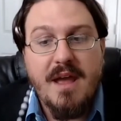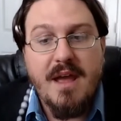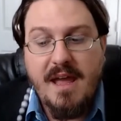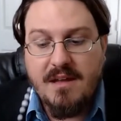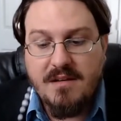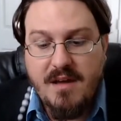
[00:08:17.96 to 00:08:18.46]

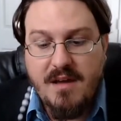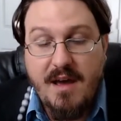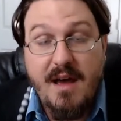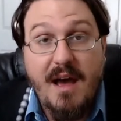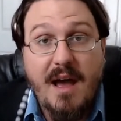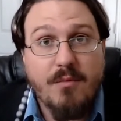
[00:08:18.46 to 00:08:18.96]
And
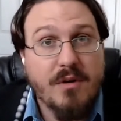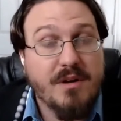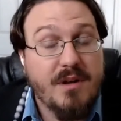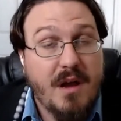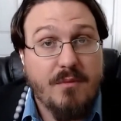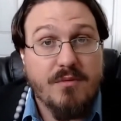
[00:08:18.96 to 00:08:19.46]
I
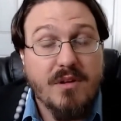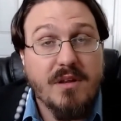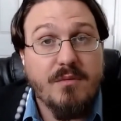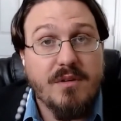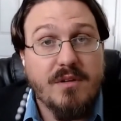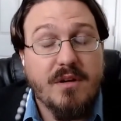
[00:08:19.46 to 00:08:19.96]

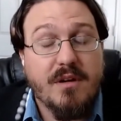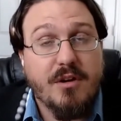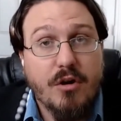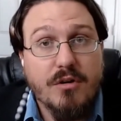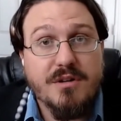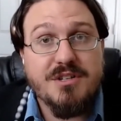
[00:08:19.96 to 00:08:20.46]
really would
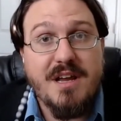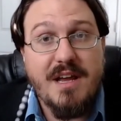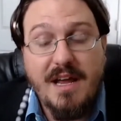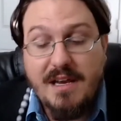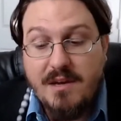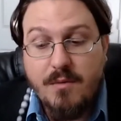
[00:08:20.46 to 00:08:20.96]
encourage
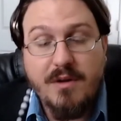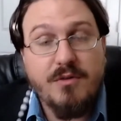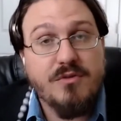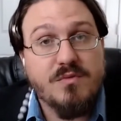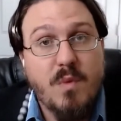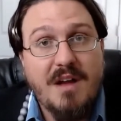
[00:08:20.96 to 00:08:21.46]
anyone
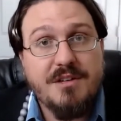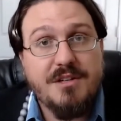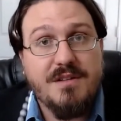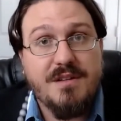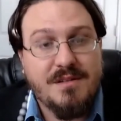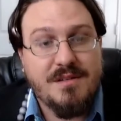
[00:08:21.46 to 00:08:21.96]
who's
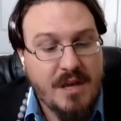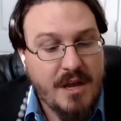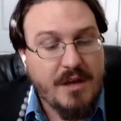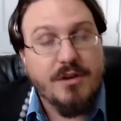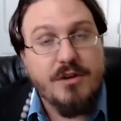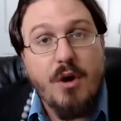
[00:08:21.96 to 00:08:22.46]
watching this,
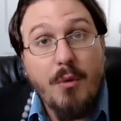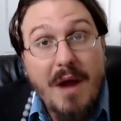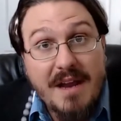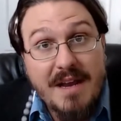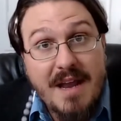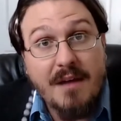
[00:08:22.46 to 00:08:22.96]
go
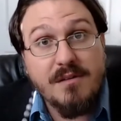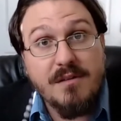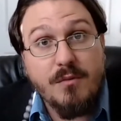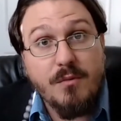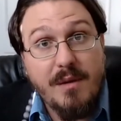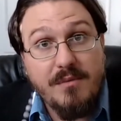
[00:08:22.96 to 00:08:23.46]
right now to
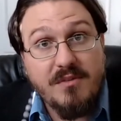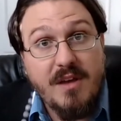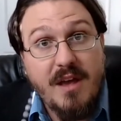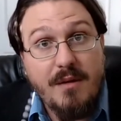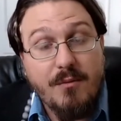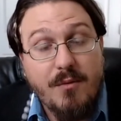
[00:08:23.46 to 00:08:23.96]
the
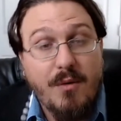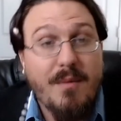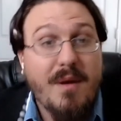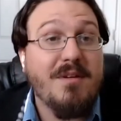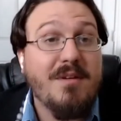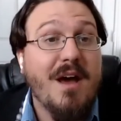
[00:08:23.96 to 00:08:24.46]
website. Well,
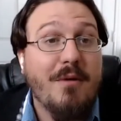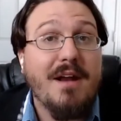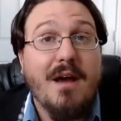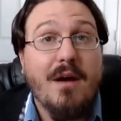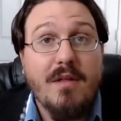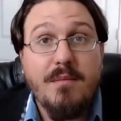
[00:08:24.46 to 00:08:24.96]
maybe not
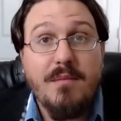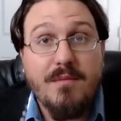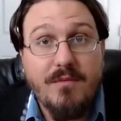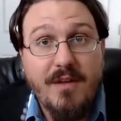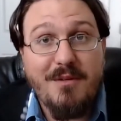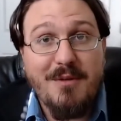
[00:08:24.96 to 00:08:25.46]
right now.
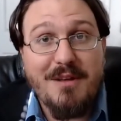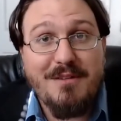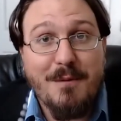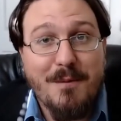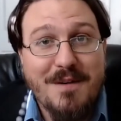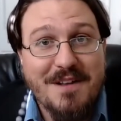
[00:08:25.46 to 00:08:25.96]
Wait
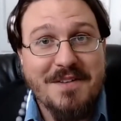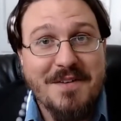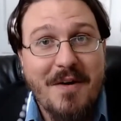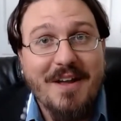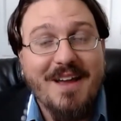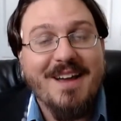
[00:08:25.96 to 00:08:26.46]
till we're done
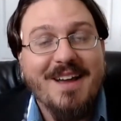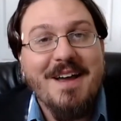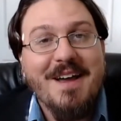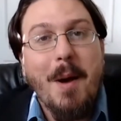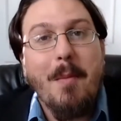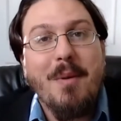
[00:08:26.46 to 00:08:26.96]
talking.
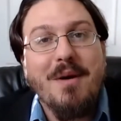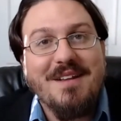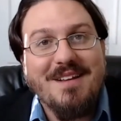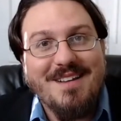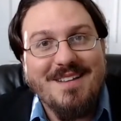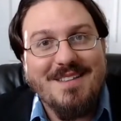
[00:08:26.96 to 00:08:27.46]

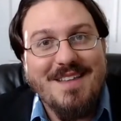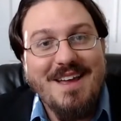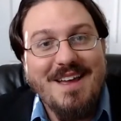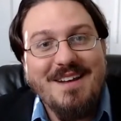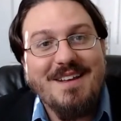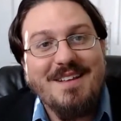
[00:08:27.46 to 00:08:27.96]
Then